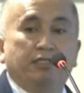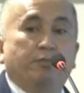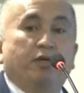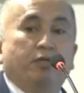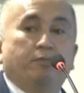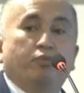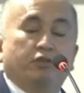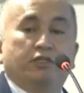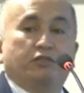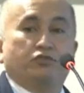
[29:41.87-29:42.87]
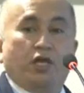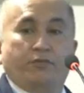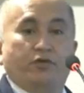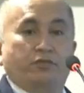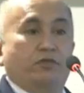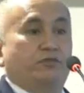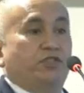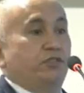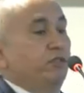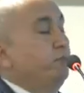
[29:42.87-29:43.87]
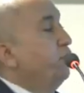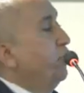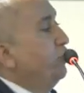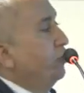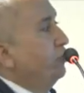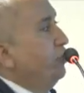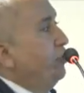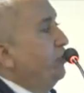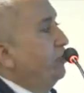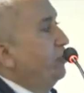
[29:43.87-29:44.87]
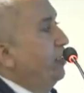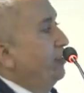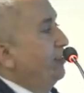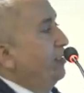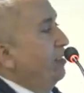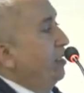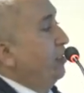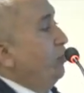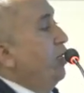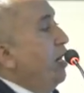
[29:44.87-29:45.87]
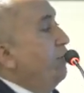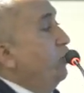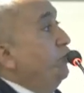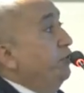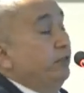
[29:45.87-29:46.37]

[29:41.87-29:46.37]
is very important drivers of changing pH conditions. And then we have ocean